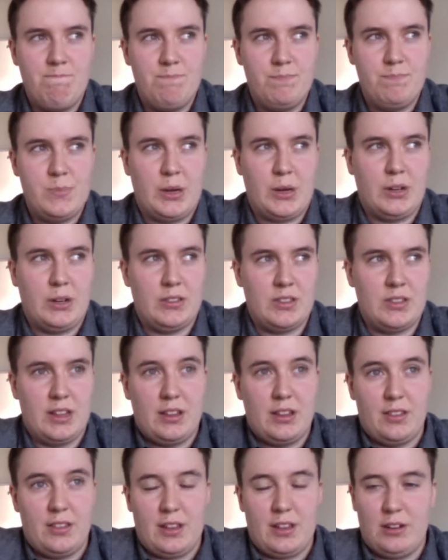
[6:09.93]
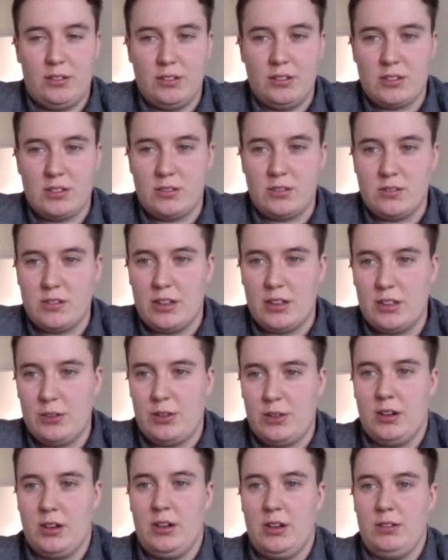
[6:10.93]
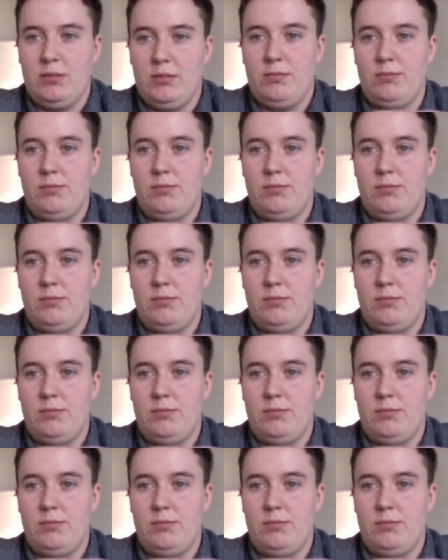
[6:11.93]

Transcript: because they're not, it's not like you can't